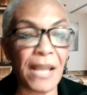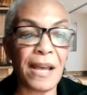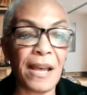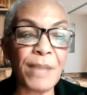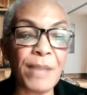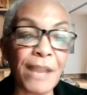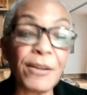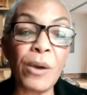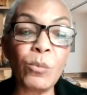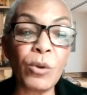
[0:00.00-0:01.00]

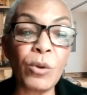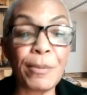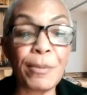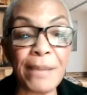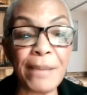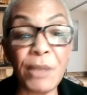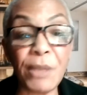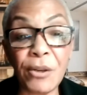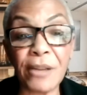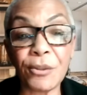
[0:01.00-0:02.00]
Everyone will remain
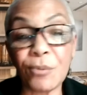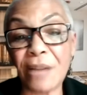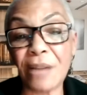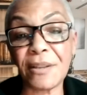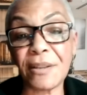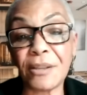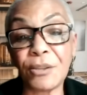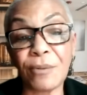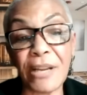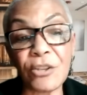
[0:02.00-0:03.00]
muted throughout the
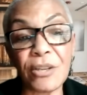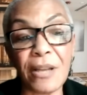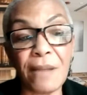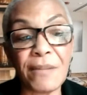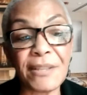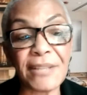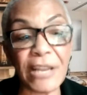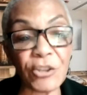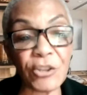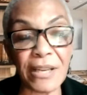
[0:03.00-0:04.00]
duration of the
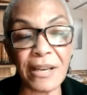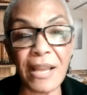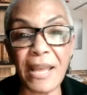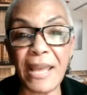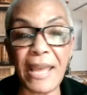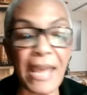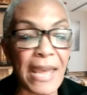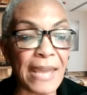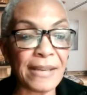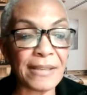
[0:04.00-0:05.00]
session.
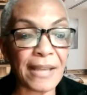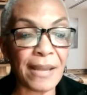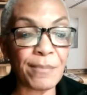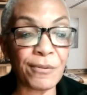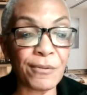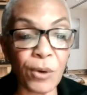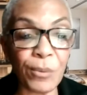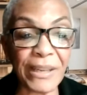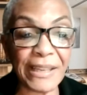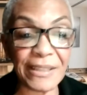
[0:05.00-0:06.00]
And before
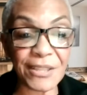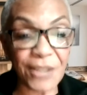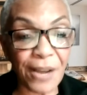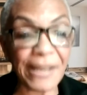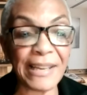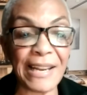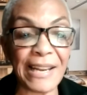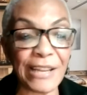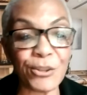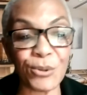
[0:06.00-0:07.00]
we get started and I
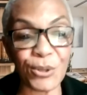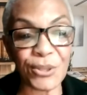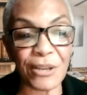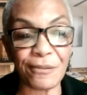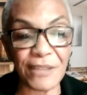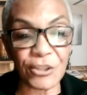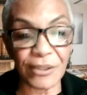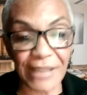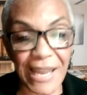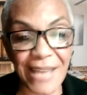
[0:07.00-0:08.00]
introduce our featured
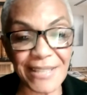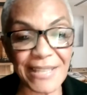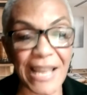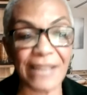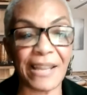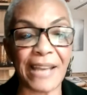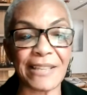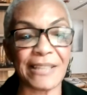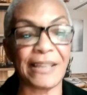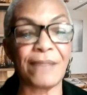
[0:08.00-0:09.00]
guests, I'd like
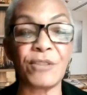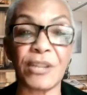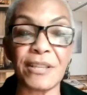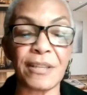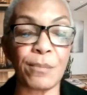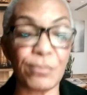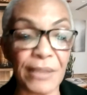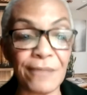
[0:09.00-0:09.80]
to give just a brief